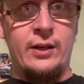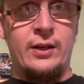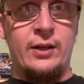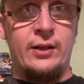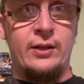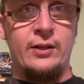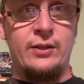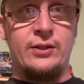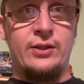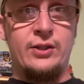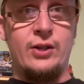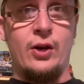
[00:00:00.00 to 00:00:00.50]

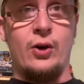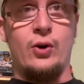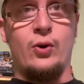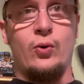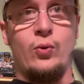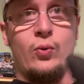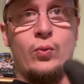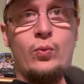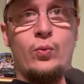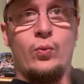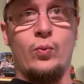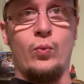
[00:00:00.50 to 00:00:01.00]

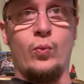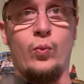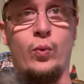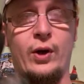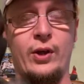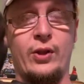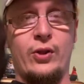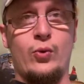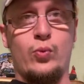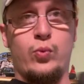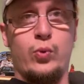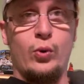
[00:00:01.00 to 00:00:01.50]
So
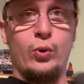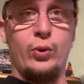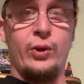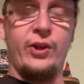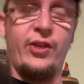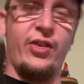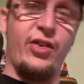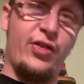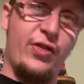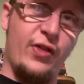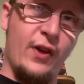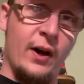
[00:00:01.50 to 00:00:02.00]
what the rule of
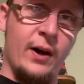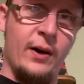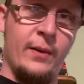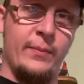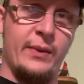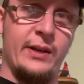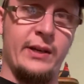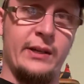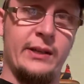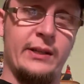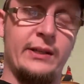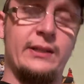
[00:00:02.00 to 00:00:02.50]
thumb
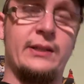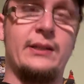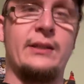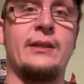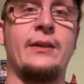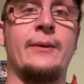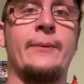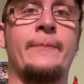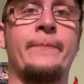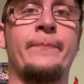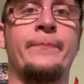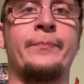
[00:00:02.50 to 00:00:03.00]
is,
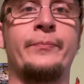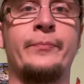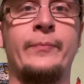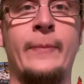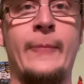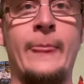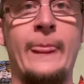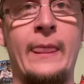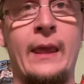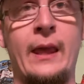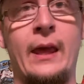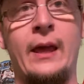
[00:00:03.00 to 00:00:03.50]

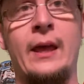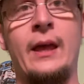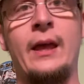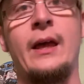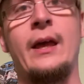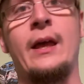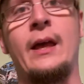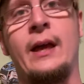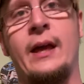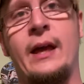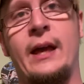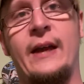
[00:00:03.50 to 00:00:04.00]

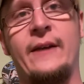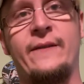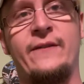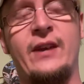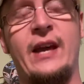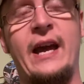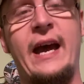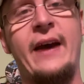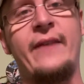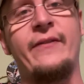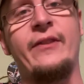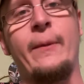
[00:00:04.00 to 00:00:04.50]
if you
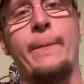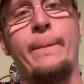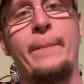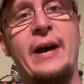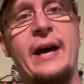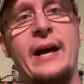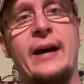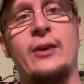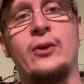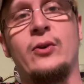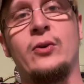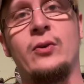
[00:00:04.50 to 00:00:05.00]
have the
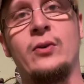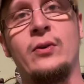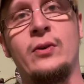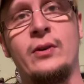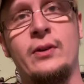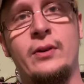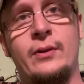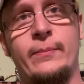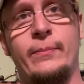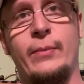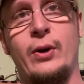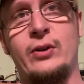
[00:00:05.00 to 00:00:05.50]
pedal
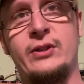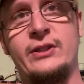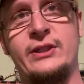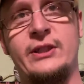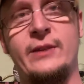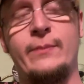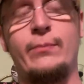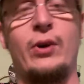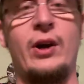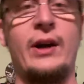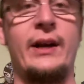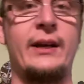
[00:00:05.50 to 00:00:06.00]
emergency
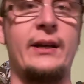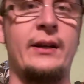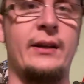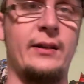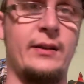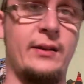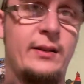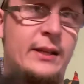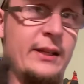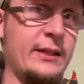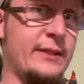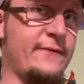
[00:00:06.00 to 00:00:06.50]
brake,
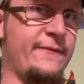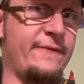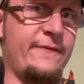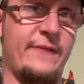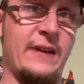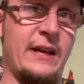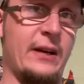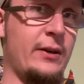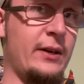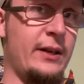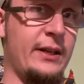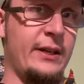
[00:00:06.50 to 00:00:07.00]
it's
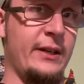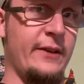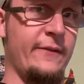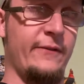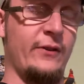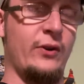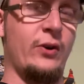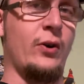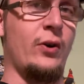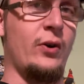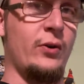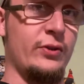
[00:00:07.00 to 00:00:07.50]
very
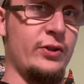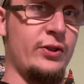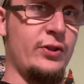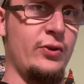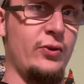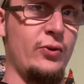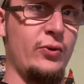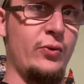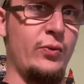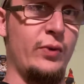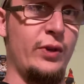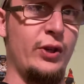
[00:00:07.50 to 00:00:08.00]
difficult
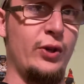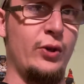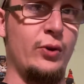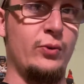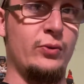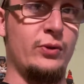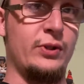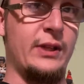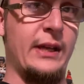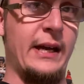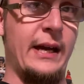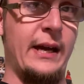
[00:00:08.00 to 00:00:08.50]
to
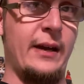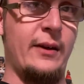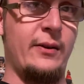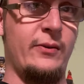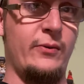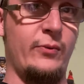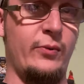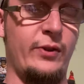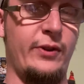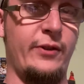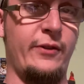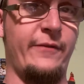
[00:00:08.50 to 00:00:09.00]
use that
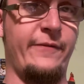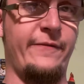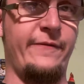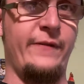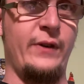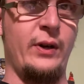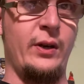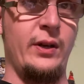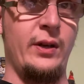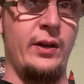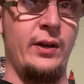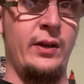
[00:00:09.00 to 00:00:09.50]
with your
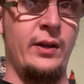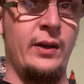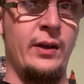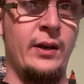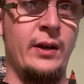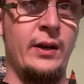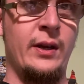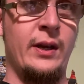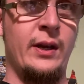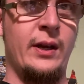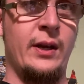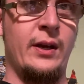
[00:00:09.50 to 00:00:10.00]
foot
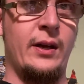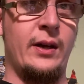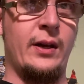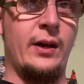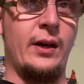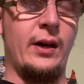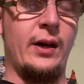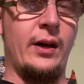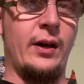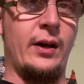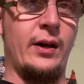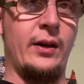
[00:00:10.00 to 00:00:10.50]

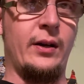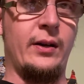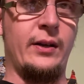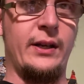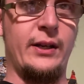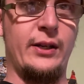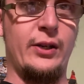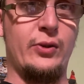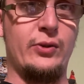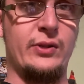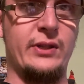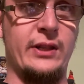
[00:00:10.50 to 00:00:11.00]

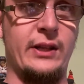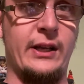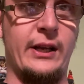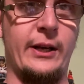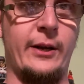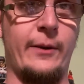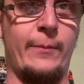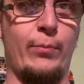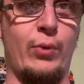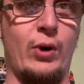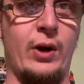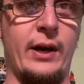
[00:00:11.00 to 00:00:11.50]
and use it like
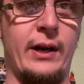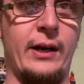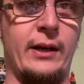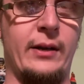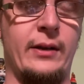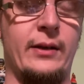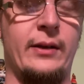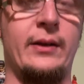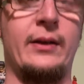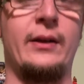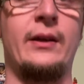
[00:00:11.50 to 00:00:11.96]
a brake.